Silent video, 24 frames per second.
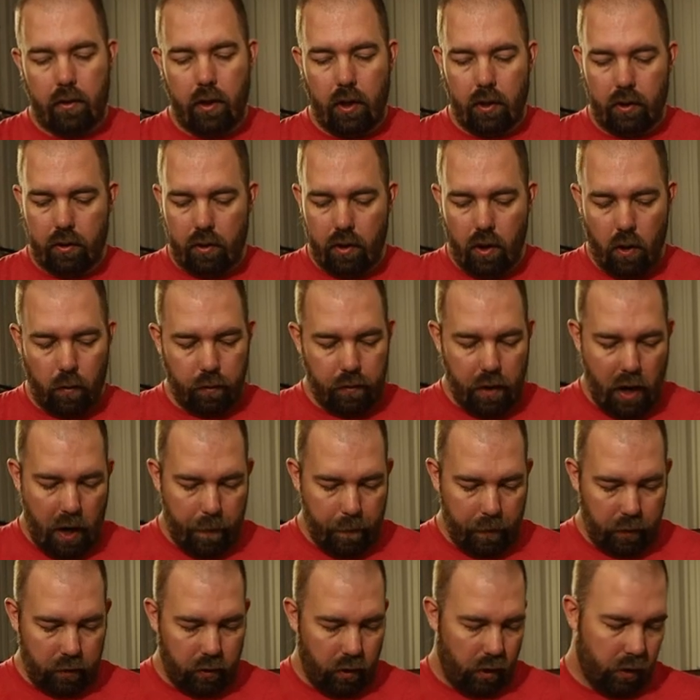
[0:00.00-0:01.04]
There's no
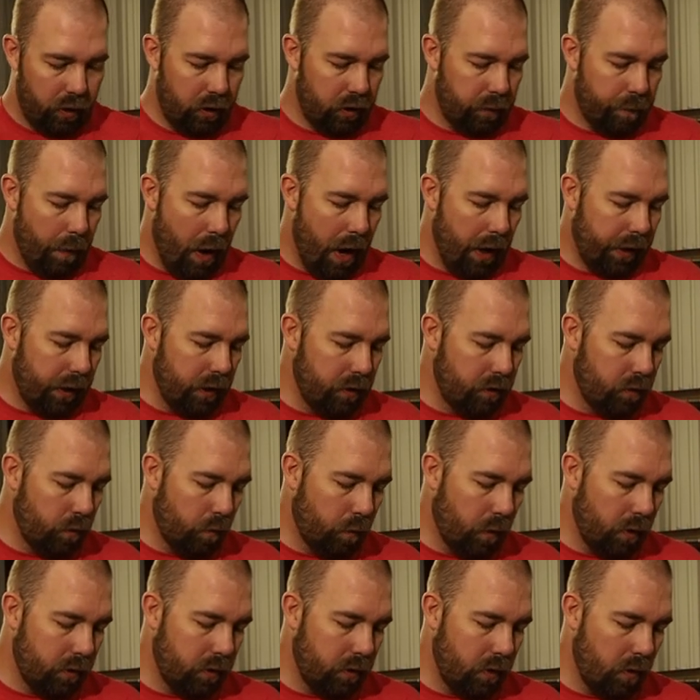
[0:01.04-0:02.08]
damage on this package
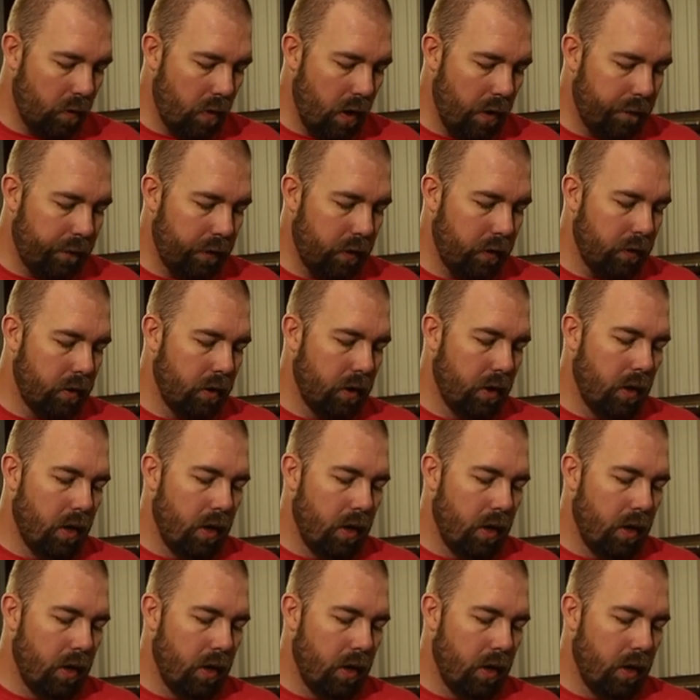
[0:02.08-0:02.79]
whatsoever.